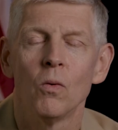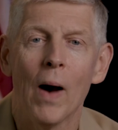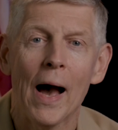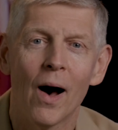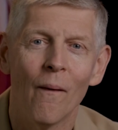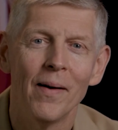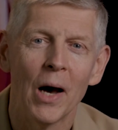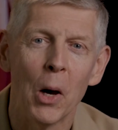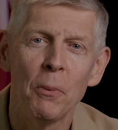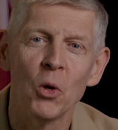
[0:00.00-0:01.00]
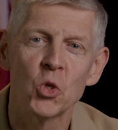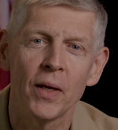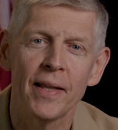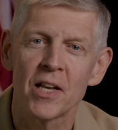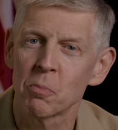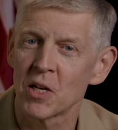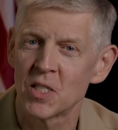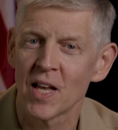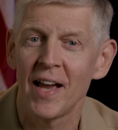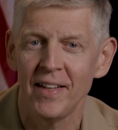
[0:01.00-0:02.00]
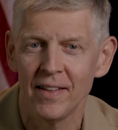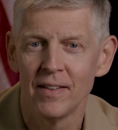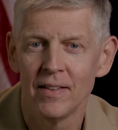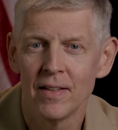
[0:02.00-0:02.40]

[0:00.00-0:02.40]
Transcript: Wow, I hope you enjoyed that as much as I did.